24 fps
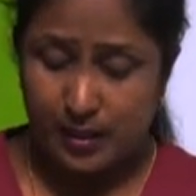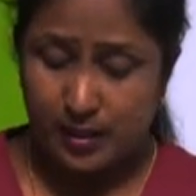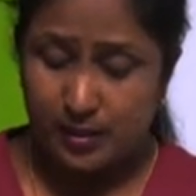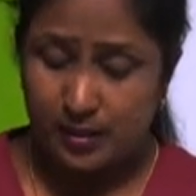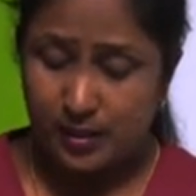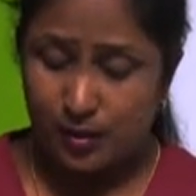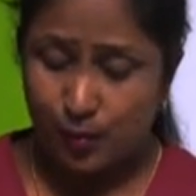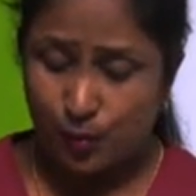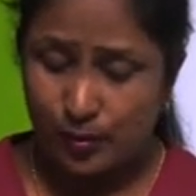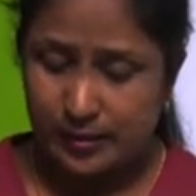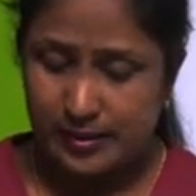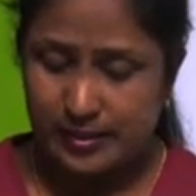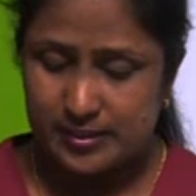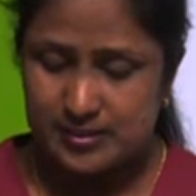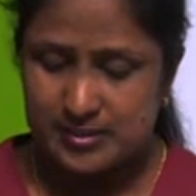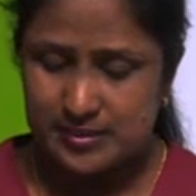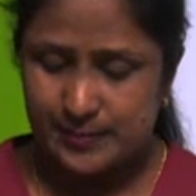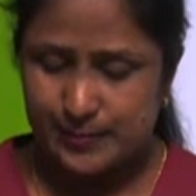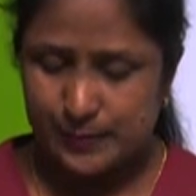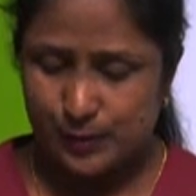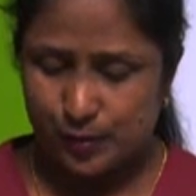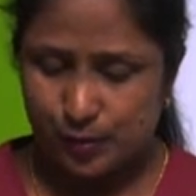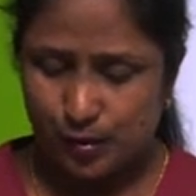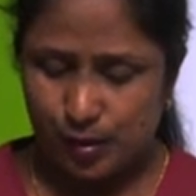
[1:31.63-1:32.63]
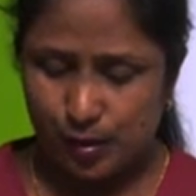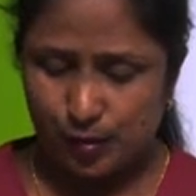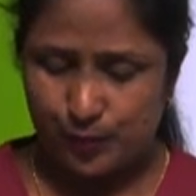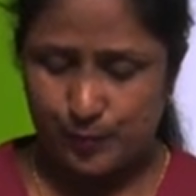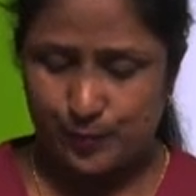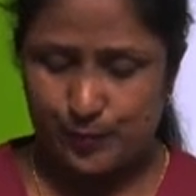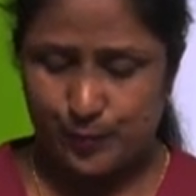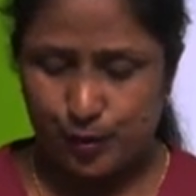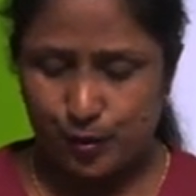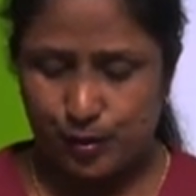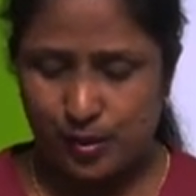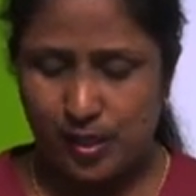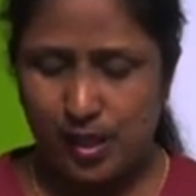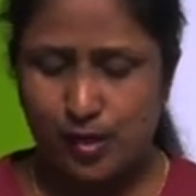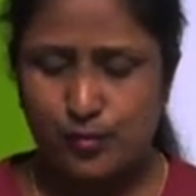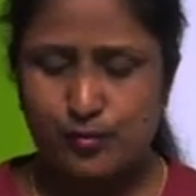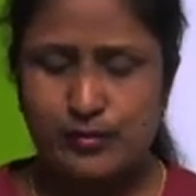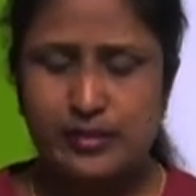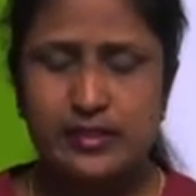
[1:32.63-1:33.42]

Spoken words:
Now what is a pronoun? Pronoun